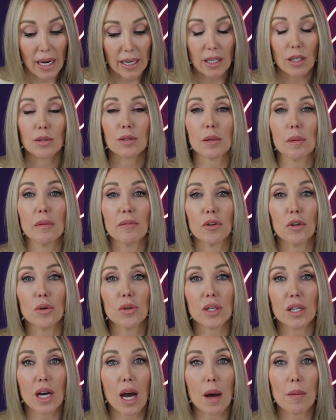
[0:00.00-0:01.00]
I know some of you in
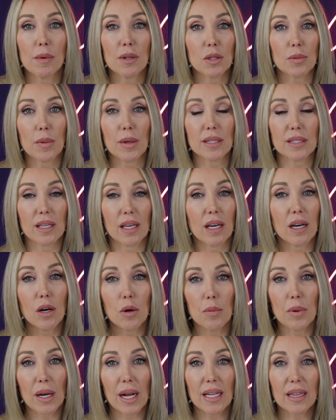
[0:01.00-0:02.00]
the comments may say, oh,
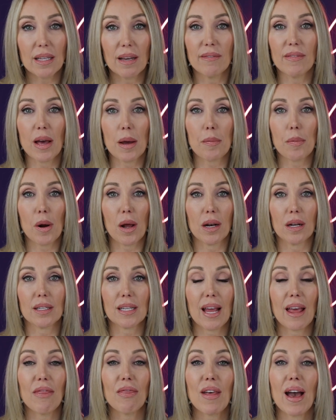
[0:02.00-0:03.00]
but I love that
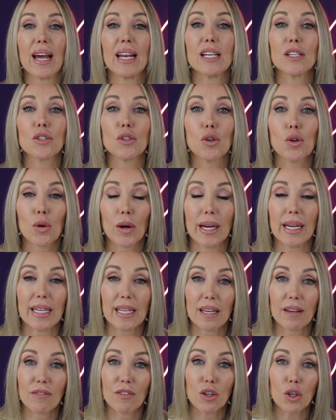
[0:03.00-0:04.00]
product, and that is great.
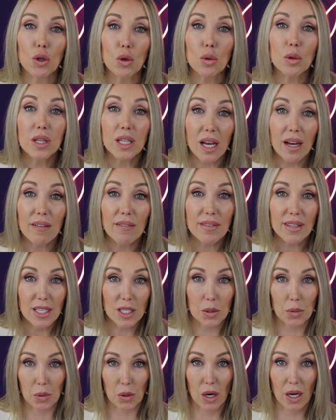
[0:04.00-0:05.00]
If you love
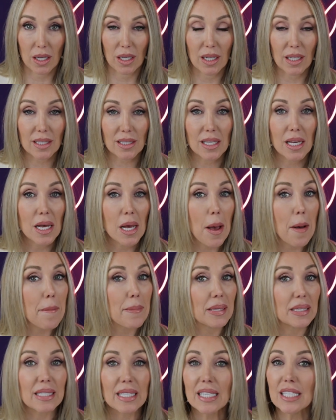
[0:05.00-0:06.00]
these products,
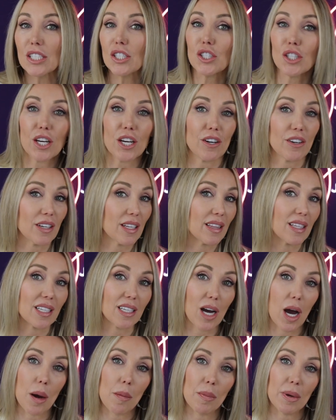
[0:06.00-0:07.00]
Please share it in the
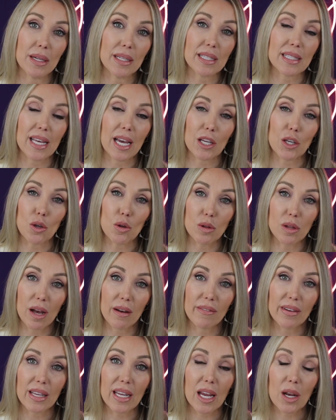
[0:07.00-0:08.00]
comments that you
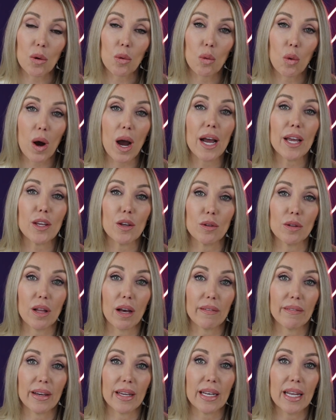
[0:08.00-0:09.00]
love it and why you
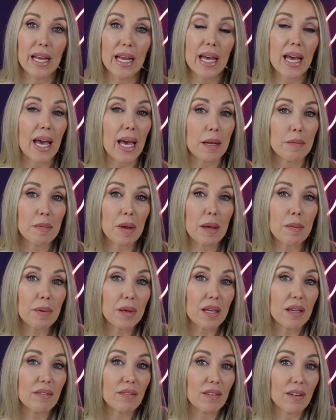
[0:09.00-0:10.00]
love it. And maybe
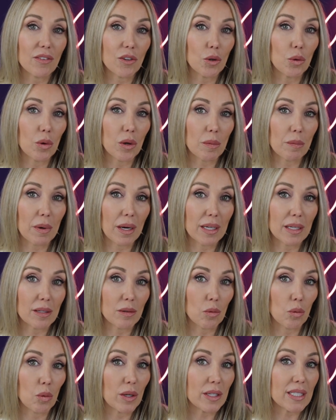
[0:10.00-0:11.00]
even if you wouldn't mind
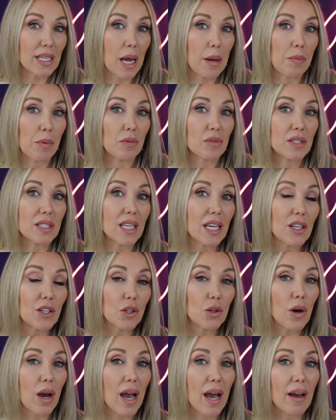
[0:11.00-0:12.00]
what type of skin
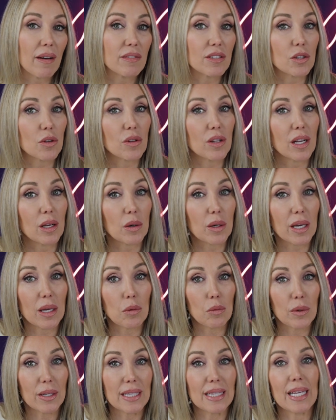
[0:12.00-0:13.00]
you have so that it
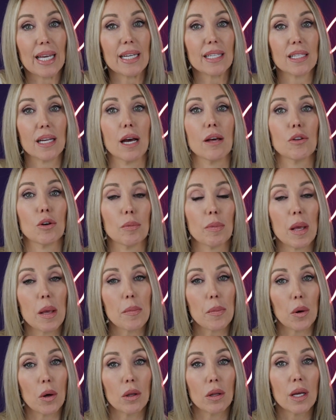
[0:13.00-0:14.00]
can relate to other
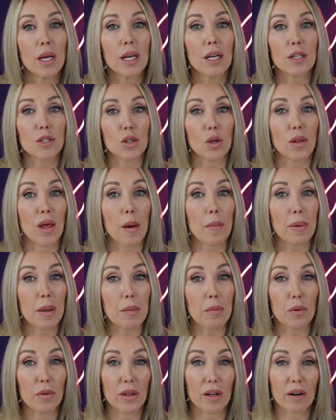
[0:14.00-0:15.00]
people so that
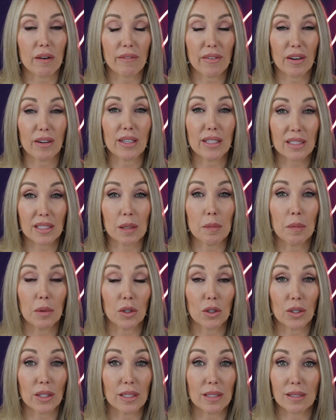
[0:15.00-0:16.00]
people that are very
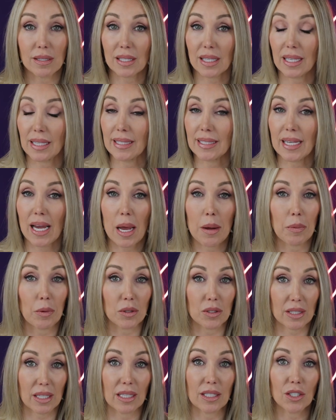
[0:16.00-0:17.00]
similar in skin type or
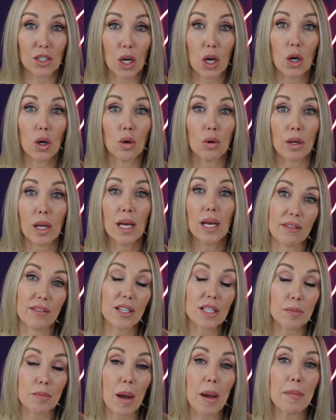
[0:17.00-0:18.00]
skin tone,
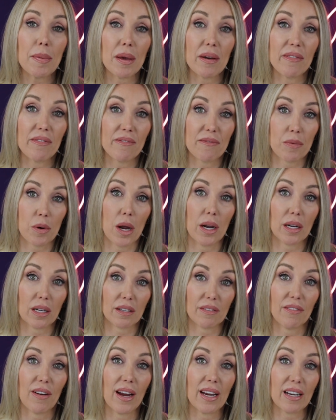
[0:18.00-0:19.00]
this might be a
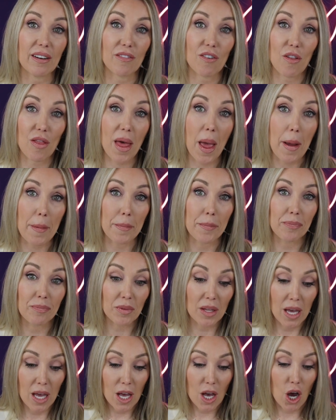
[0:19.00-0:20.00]
product find for them.
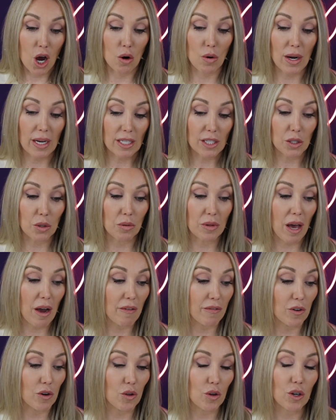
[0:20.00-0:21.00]
All right, so
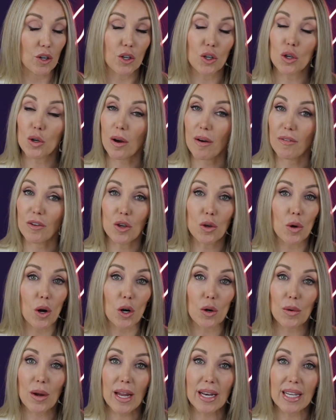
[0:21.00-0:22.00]
without further ado, if you
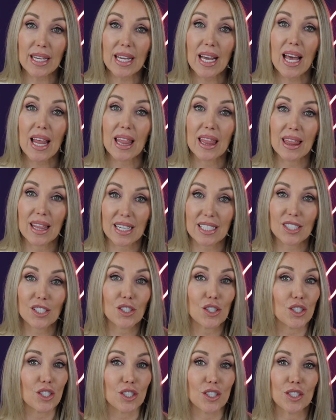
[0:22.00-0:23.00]
are ready, let's
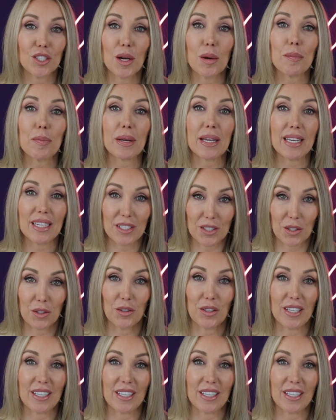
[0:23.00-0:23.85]
just jump into